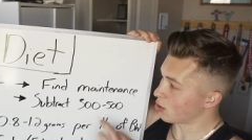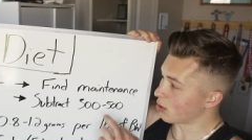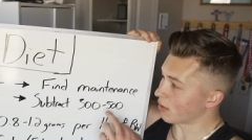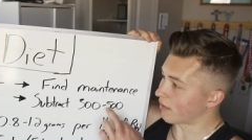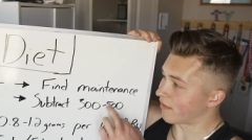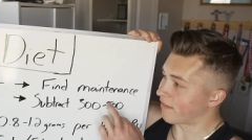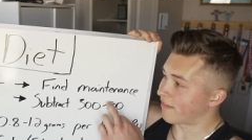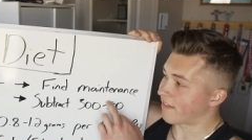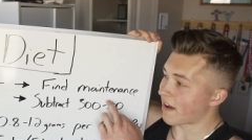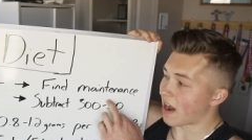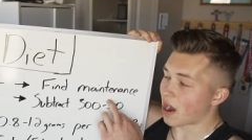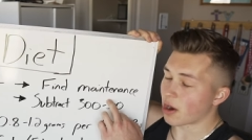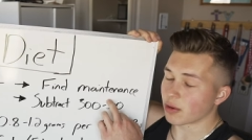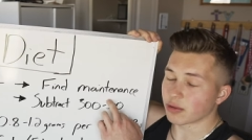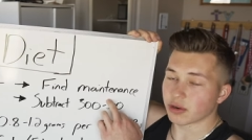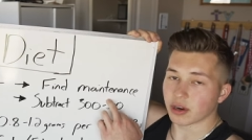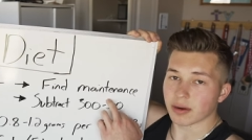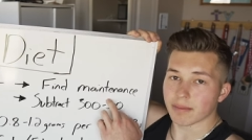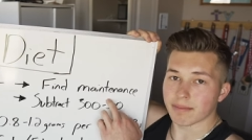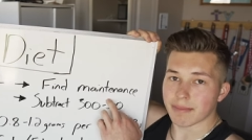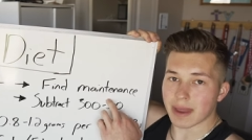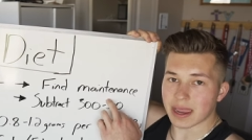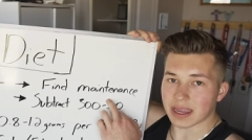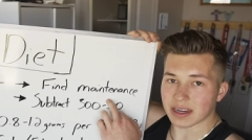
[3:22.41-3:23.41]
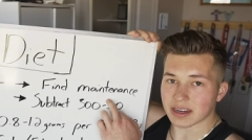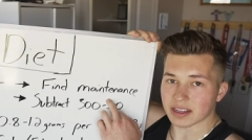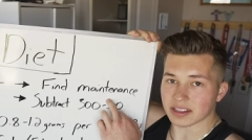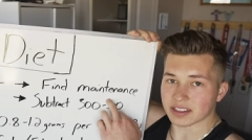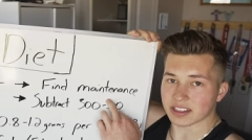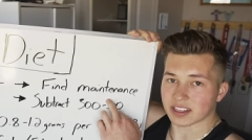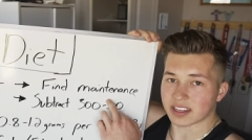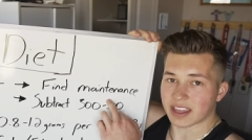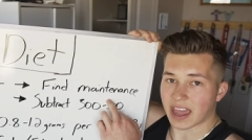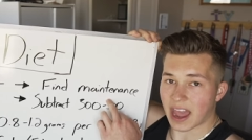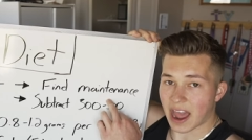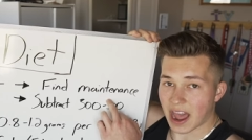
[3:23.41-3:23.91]
you've found your
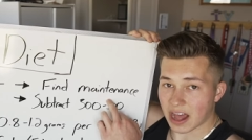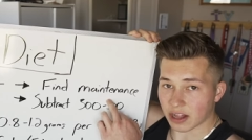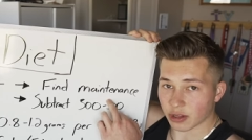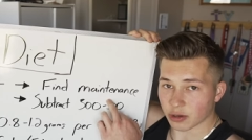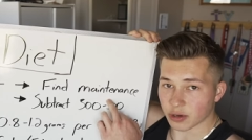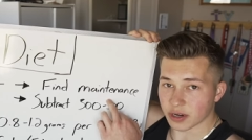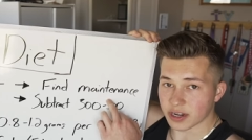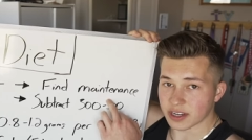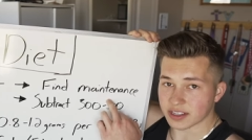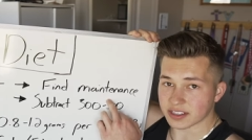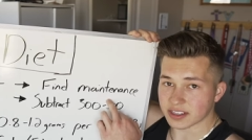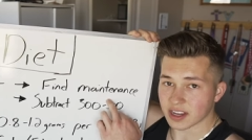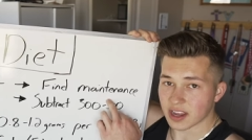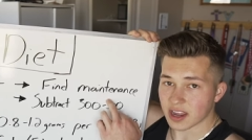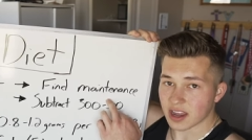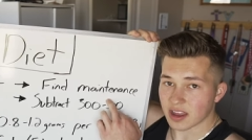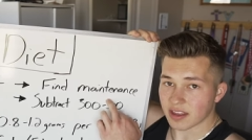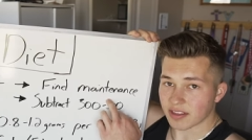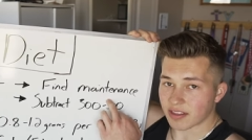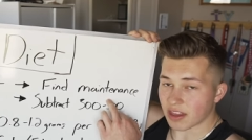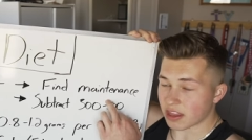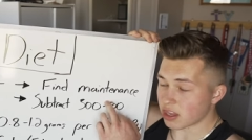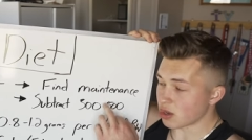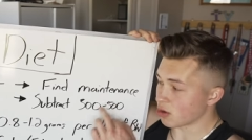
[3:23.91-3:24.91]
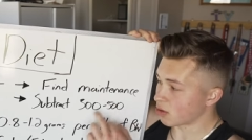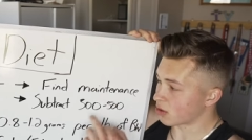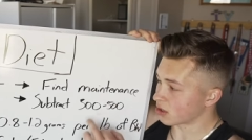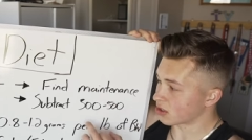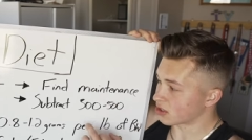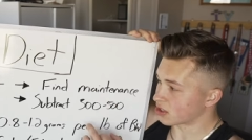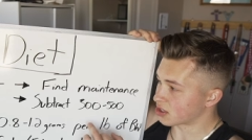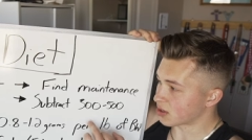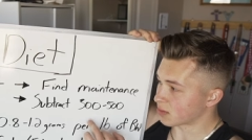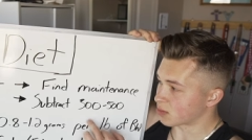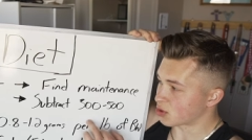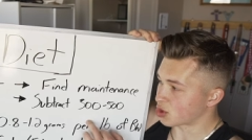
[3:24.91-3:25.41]
maintenance calories, then you
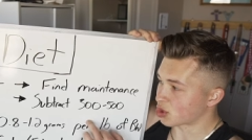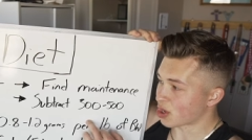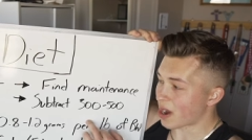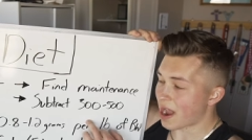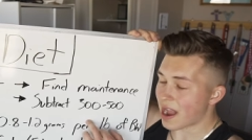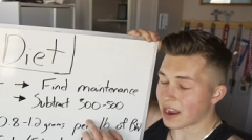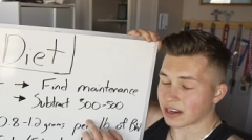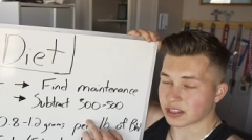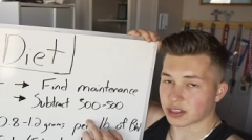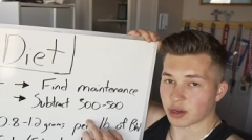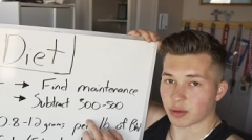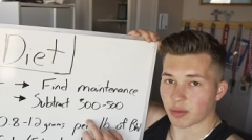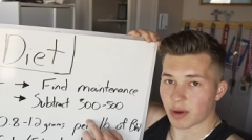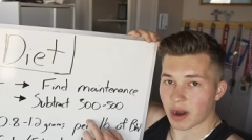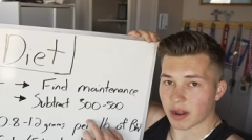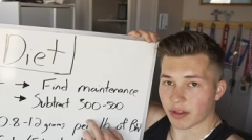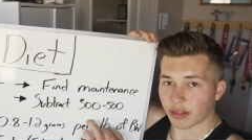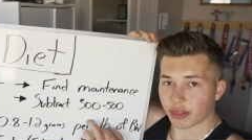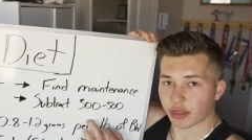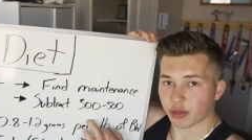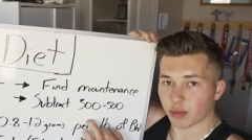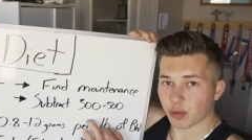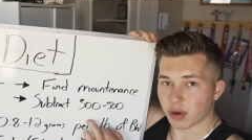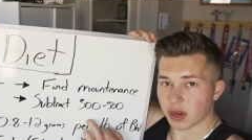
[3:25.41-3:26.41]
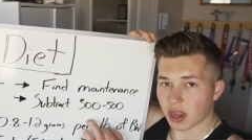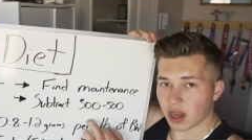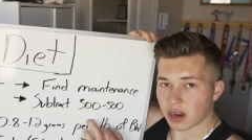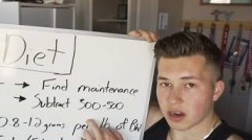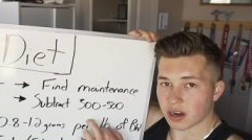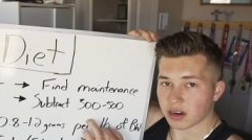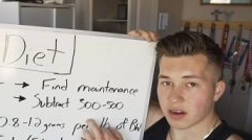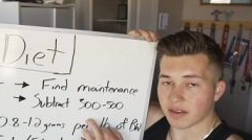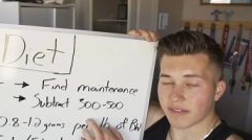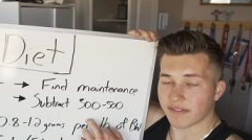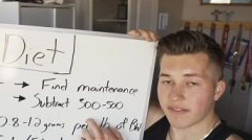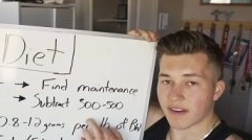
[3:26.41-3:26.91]
can subtract around
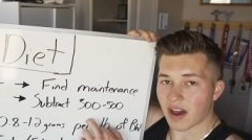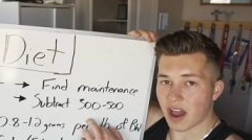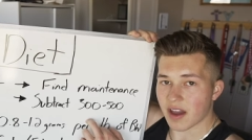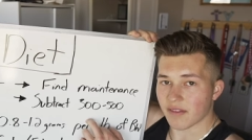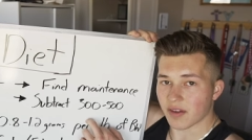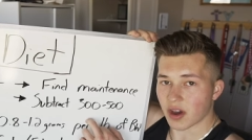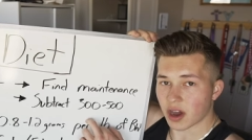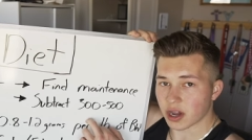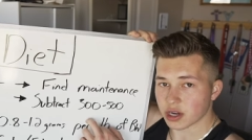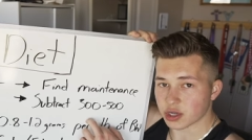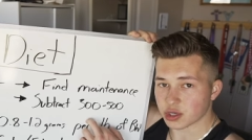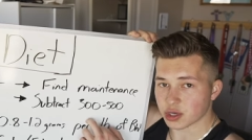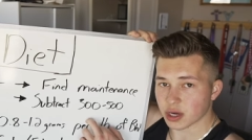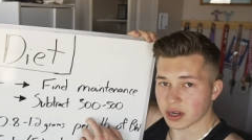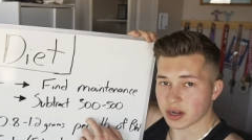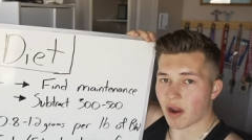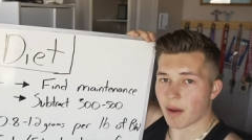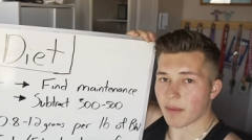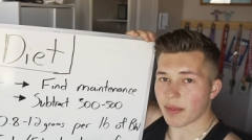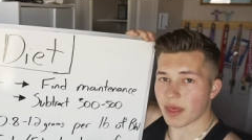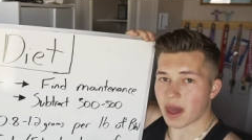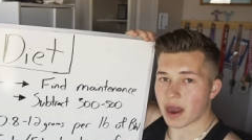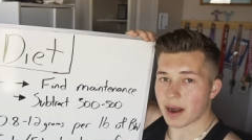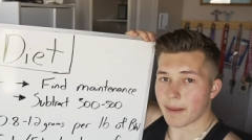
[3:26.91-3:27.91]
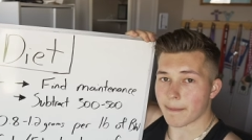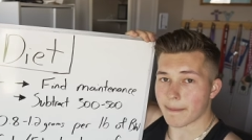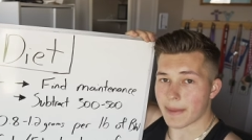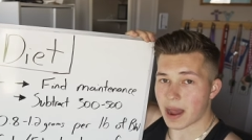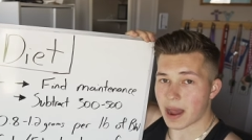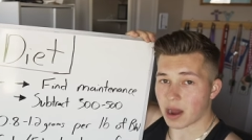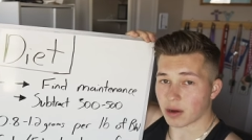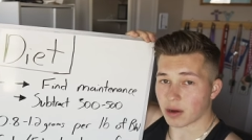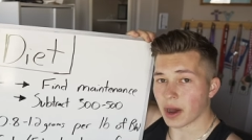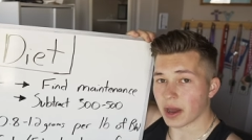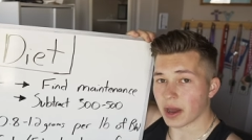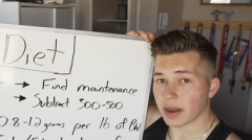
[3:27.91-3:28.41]
300 to 500 from that
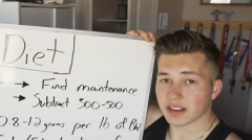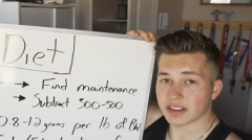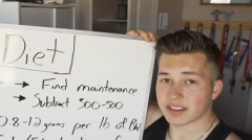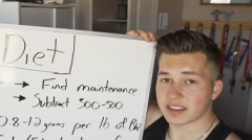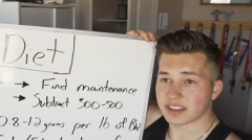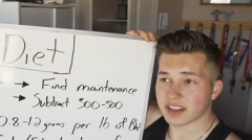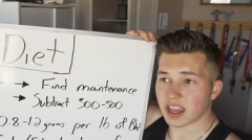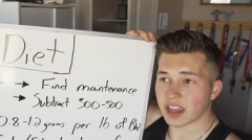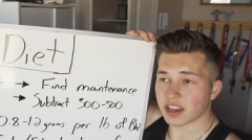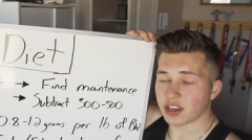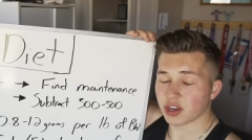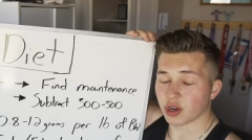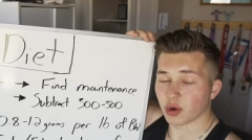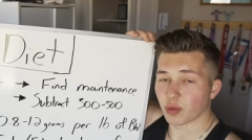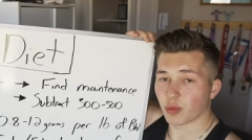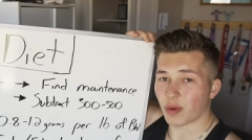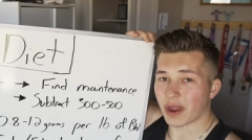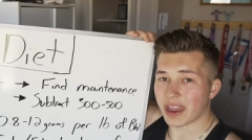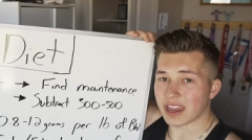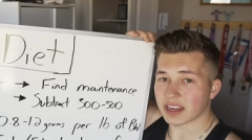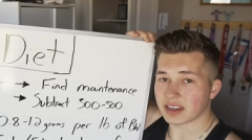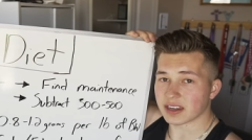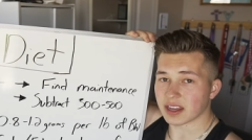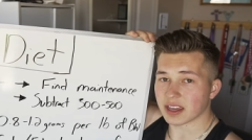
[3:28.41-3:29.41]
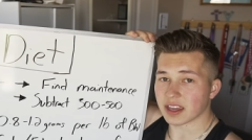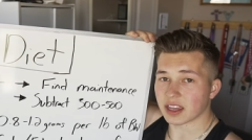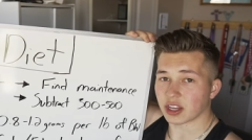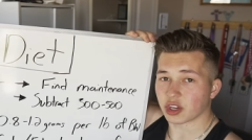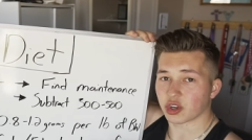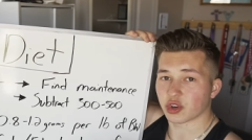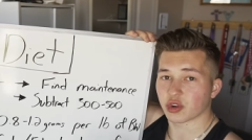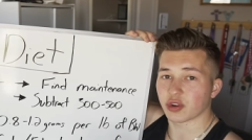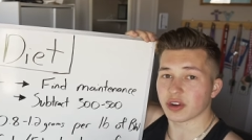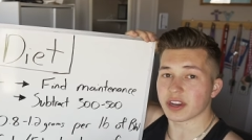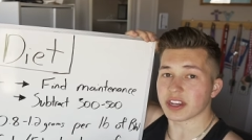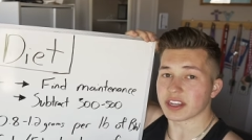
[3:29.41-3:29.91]
amount. But let's say your weight
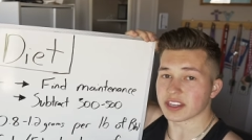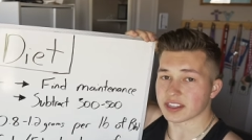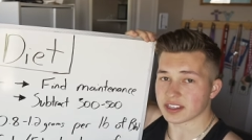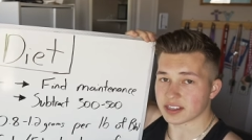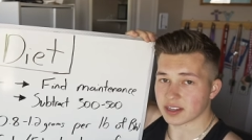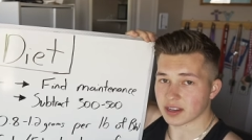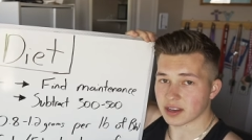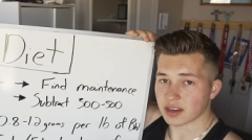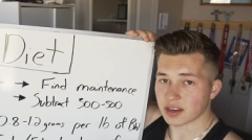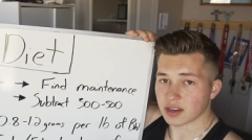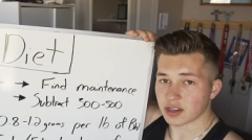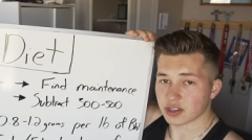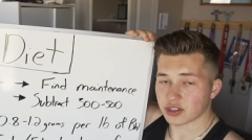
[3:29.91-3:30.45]
increased.